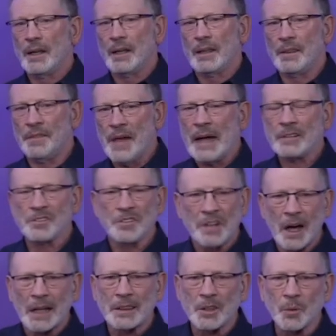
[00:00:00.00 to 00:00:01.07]
That's
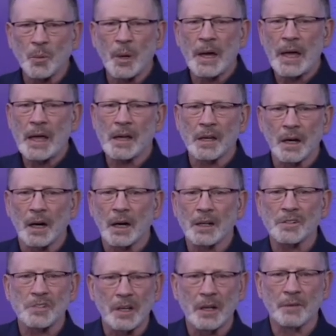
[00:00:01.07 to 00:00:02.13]
not the way God
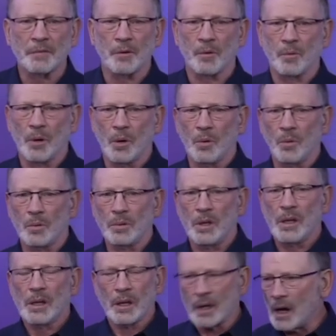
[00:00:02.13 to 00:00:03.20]
has ever rolled.
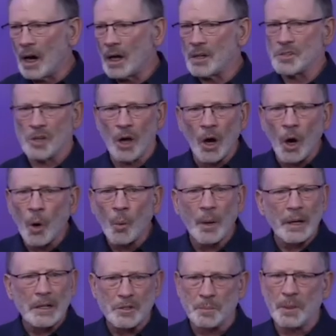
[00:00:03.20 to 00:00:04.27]
God has
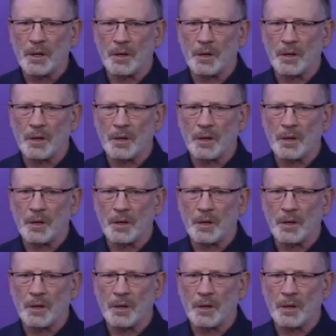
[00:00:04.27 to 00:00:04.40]
always been